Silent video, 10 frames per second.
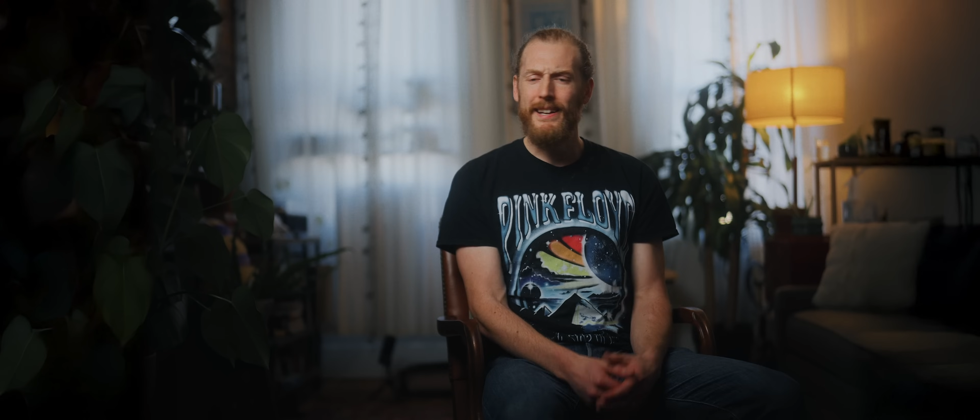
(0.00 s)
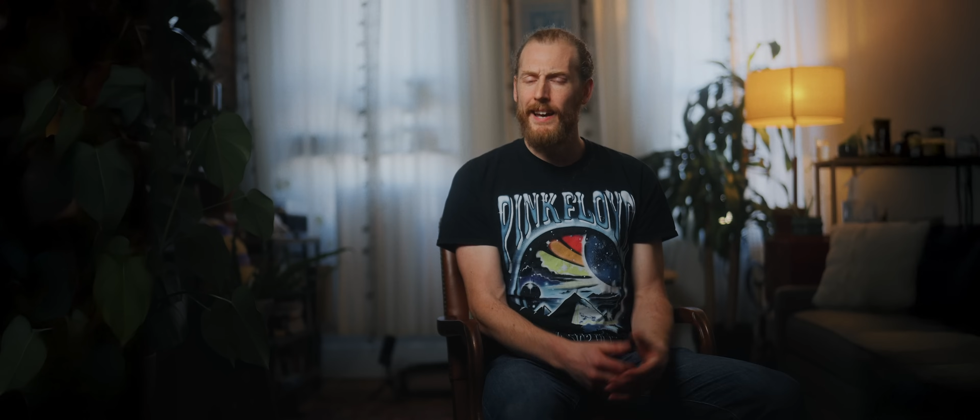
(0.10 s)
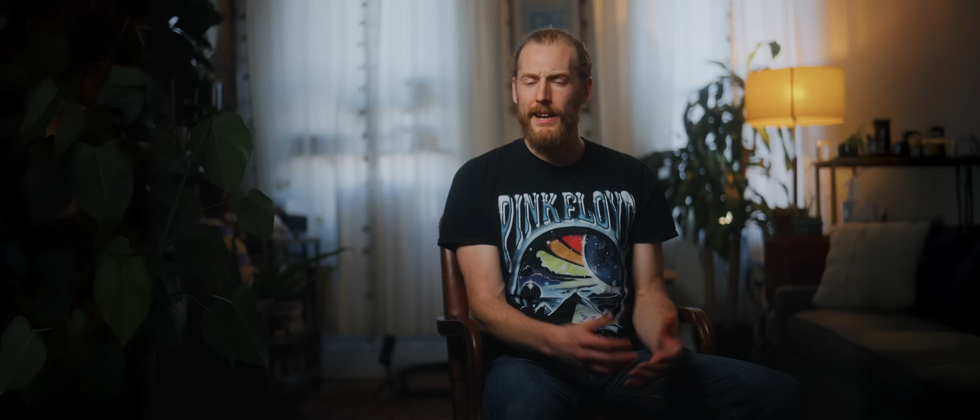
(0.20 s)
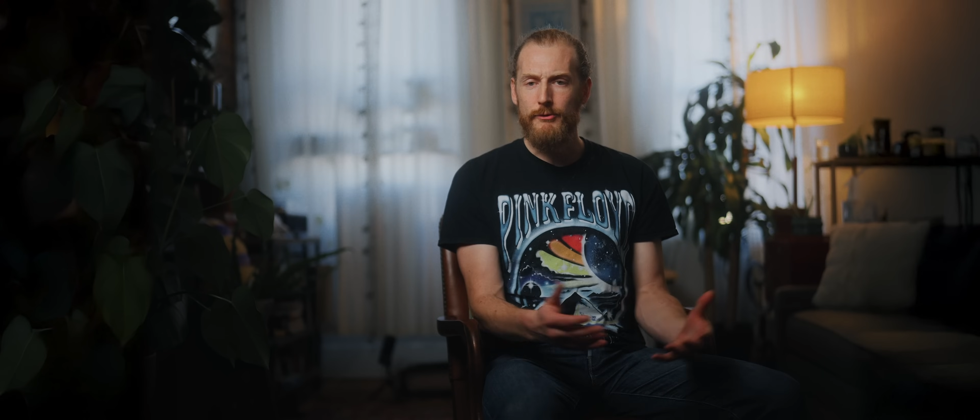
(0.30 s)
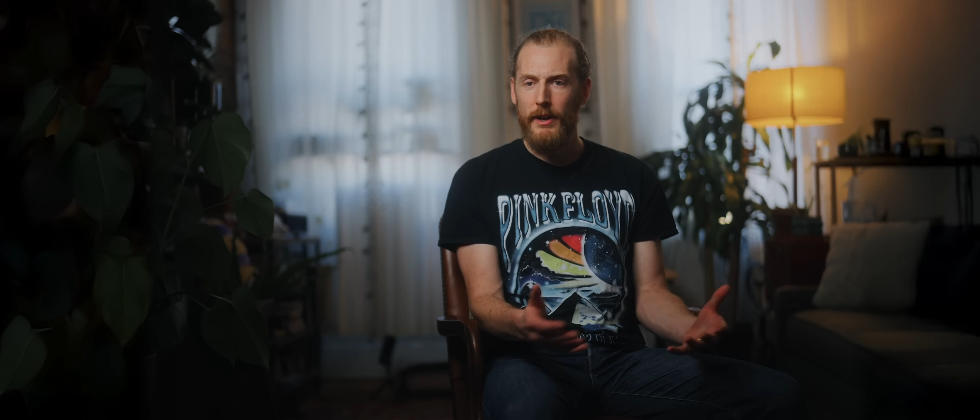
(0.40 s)
it
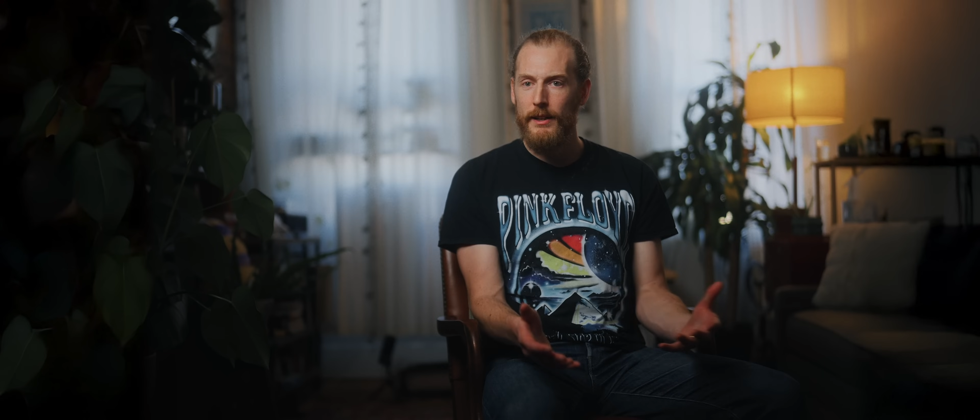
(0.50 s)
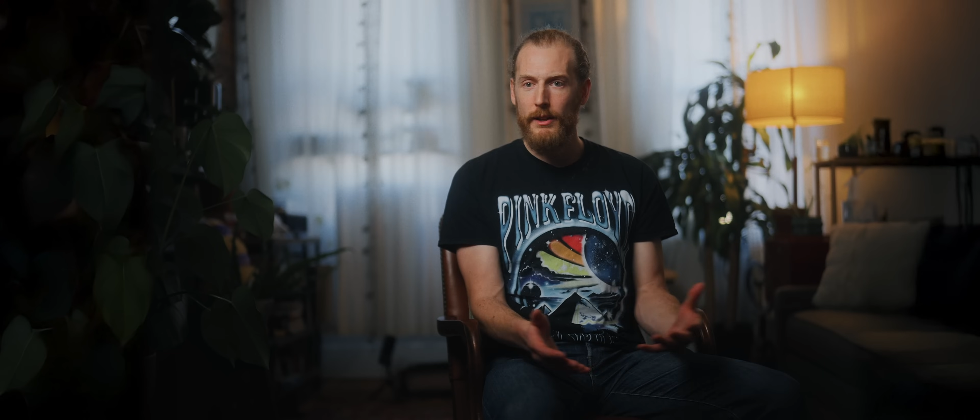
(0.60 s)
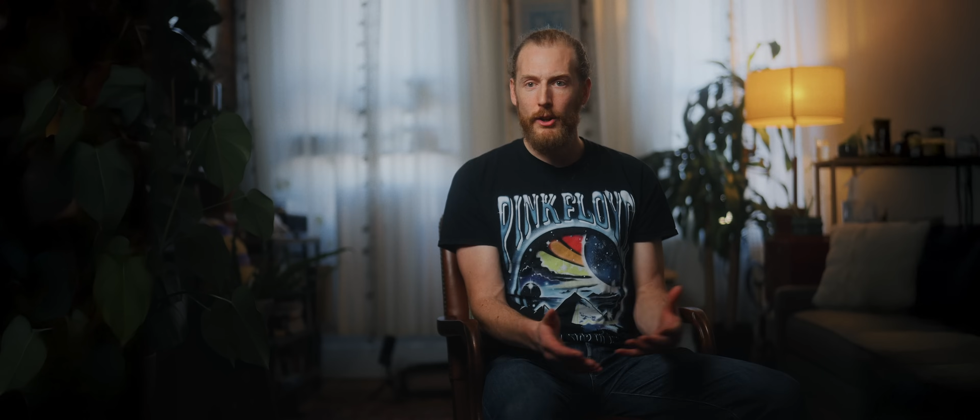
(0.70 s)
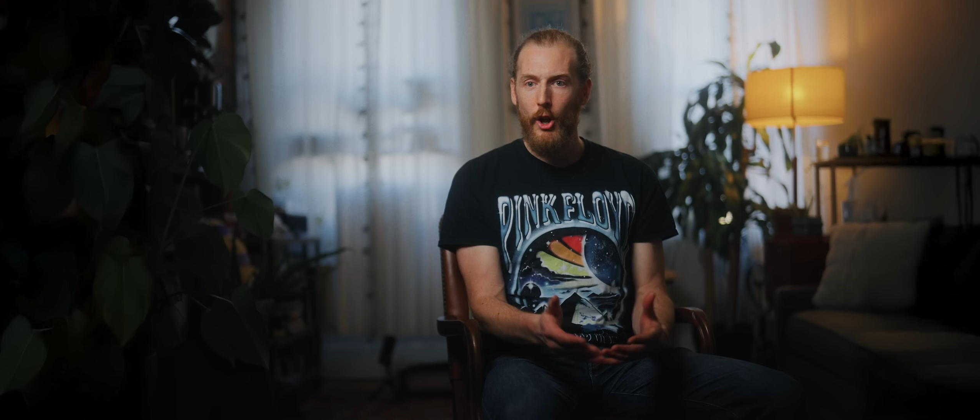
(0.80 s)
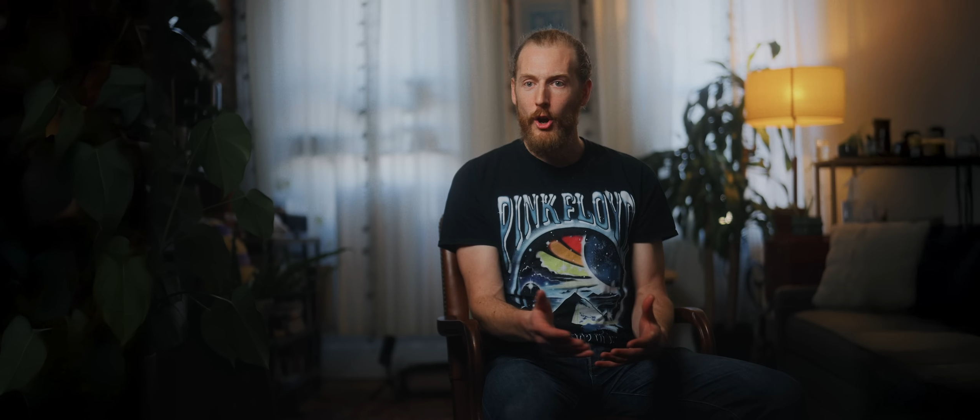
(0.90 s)
kind of
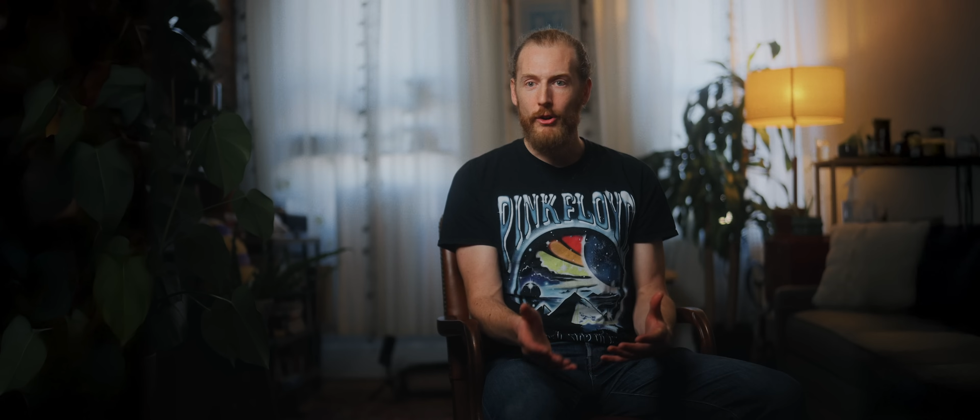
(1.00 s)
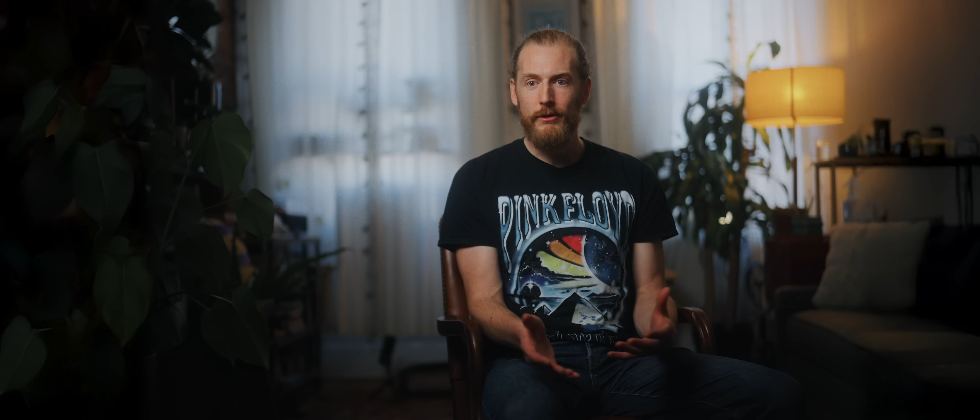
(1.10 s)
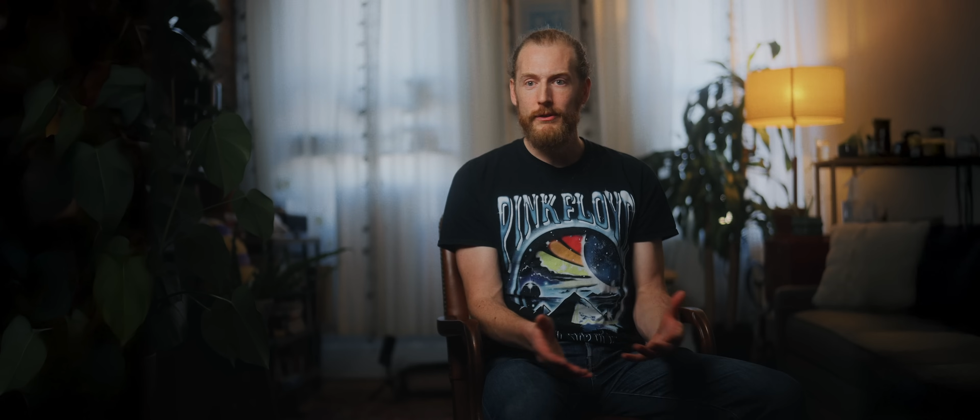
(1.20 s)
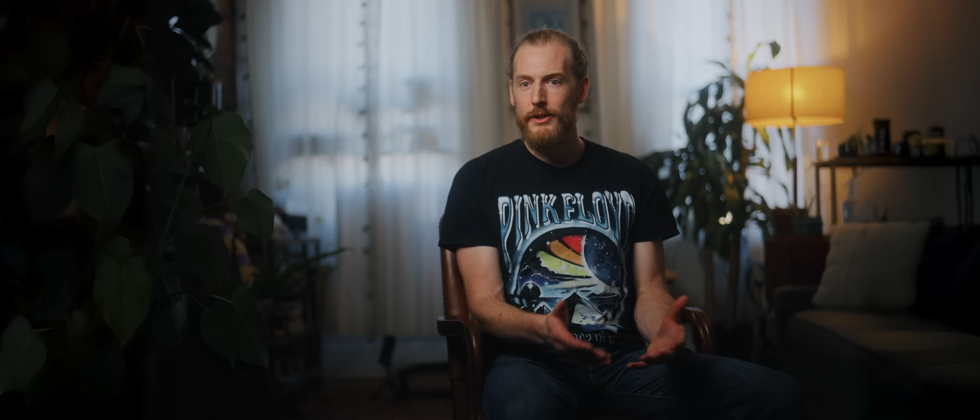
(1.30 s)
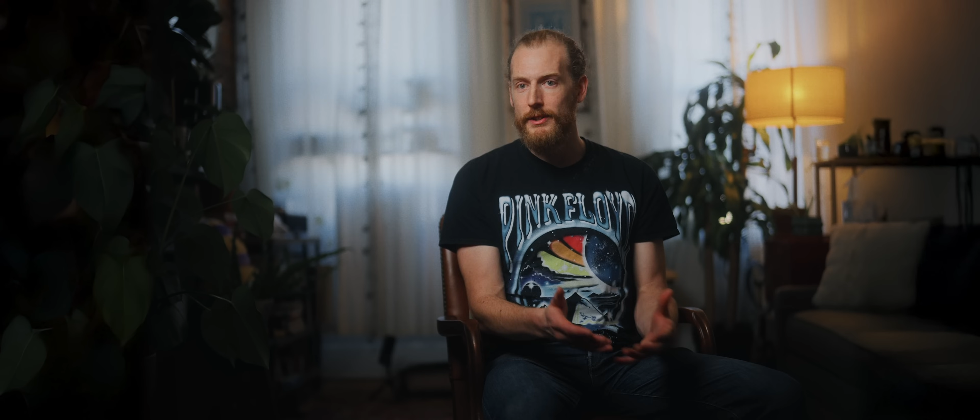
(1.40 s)
trundled
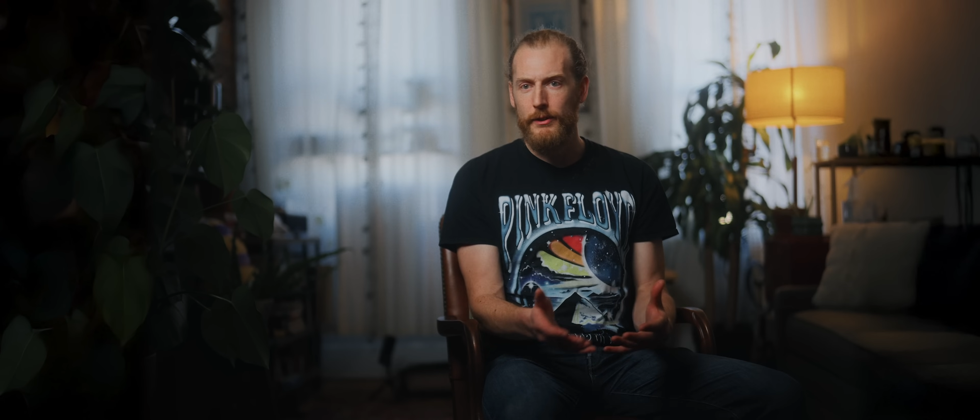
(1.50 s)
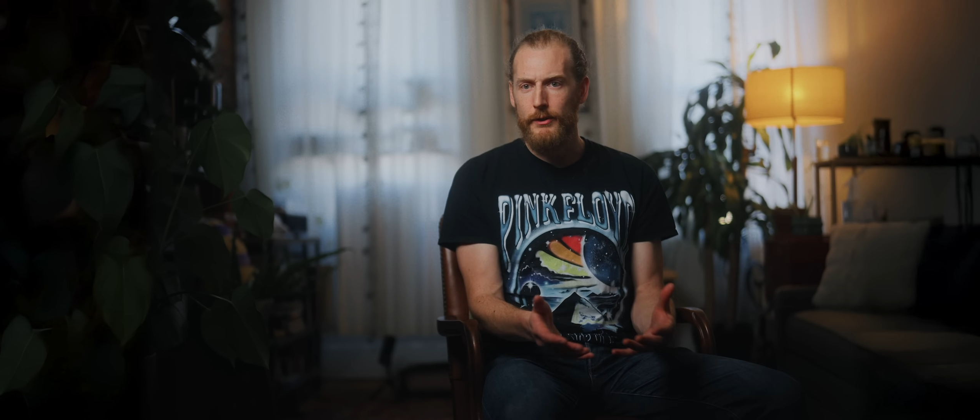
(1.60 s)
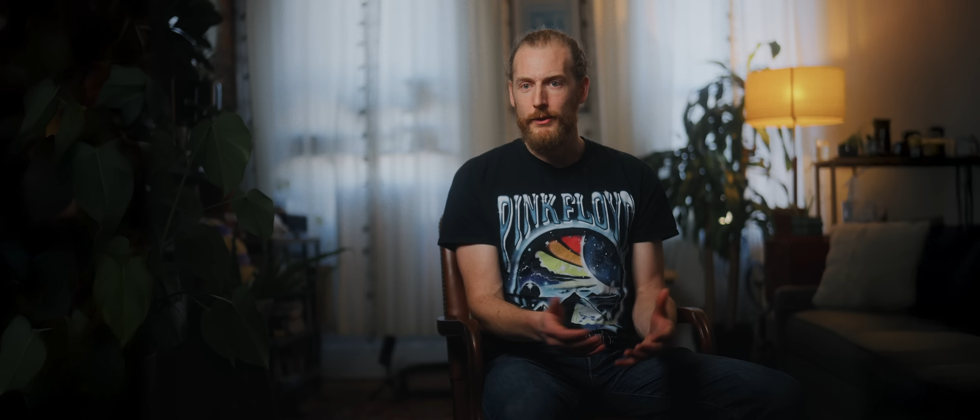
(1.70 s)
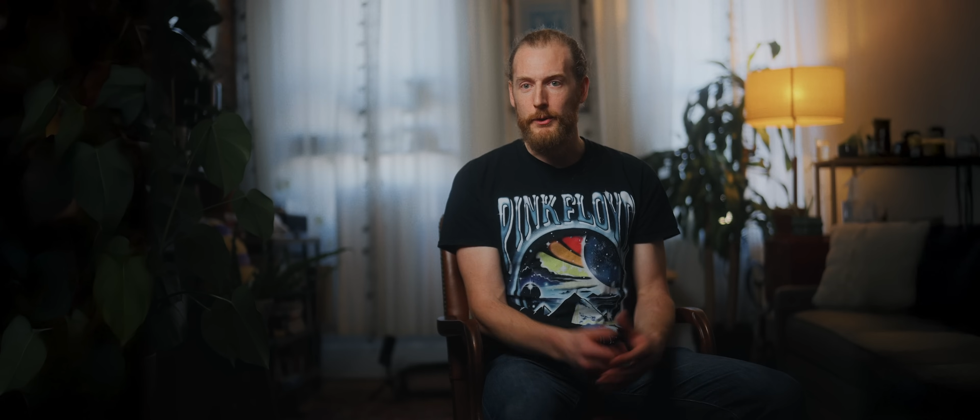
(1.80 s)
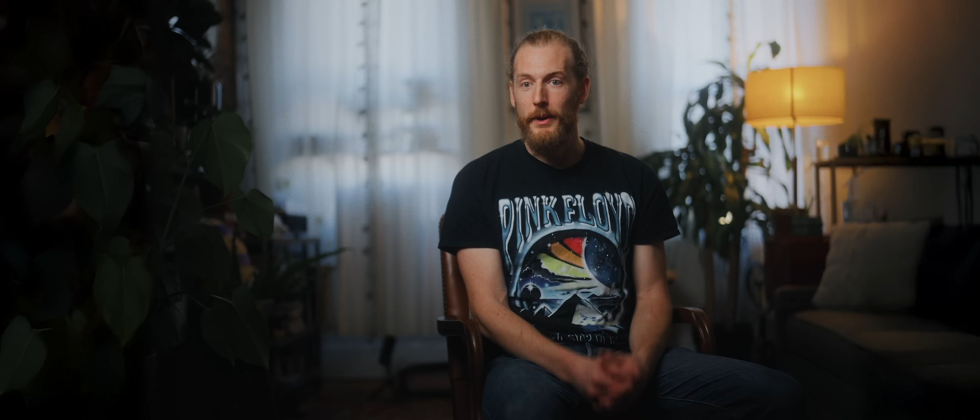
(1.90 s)
along, just
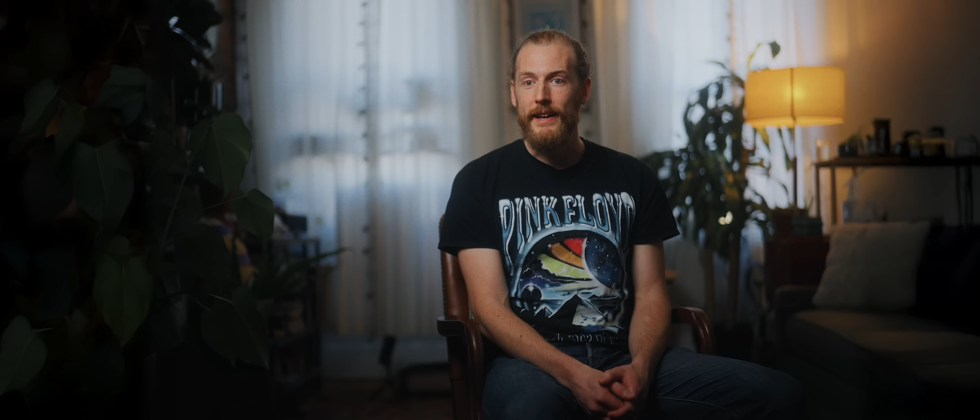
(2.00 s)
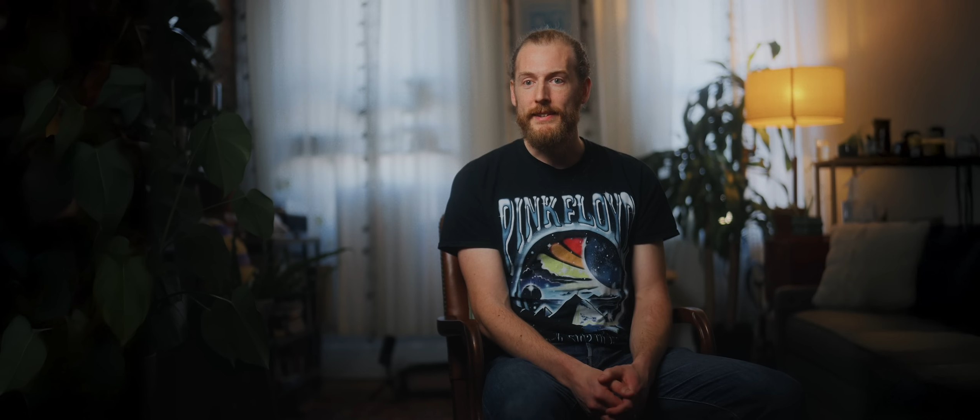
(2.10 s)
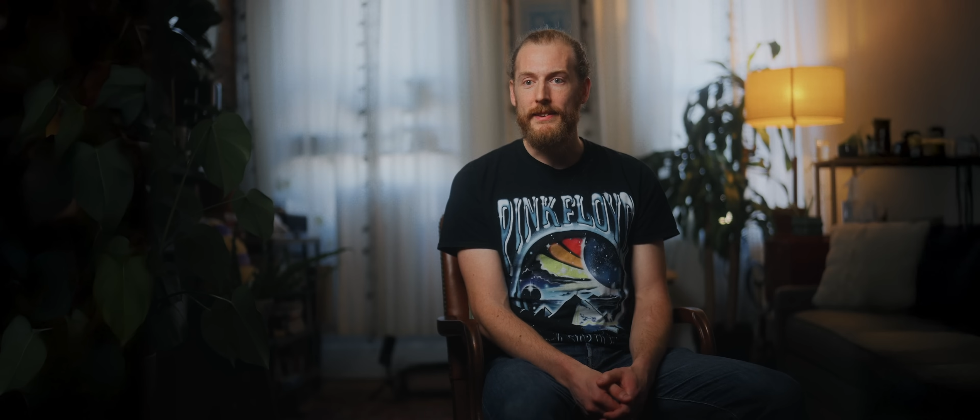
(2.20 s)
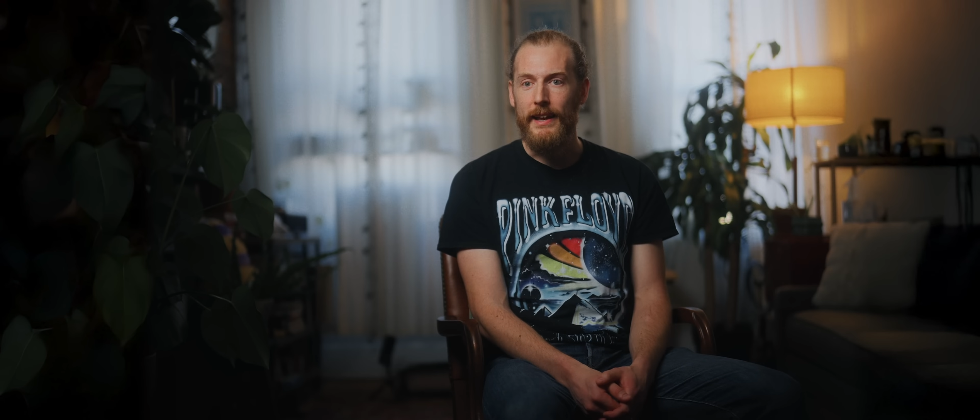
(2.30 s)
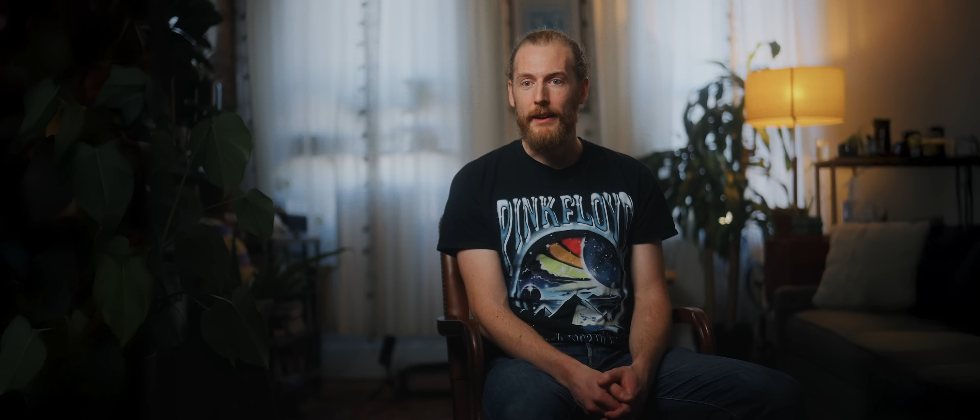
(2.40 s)
kind of doing
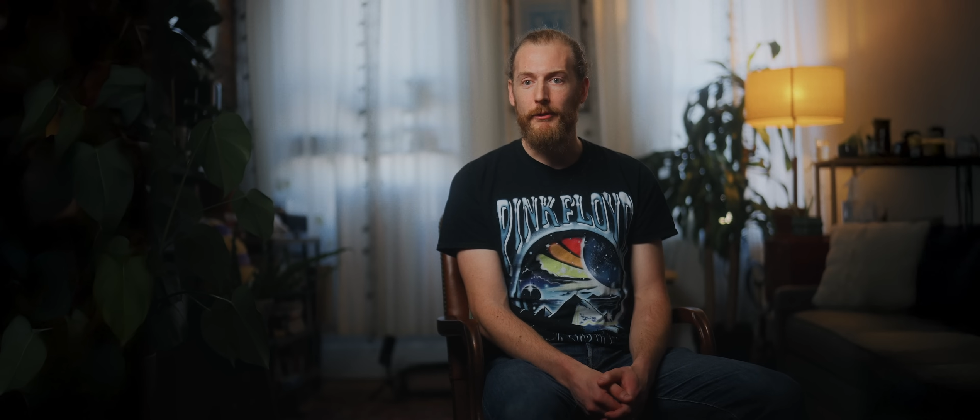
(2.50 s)
its thing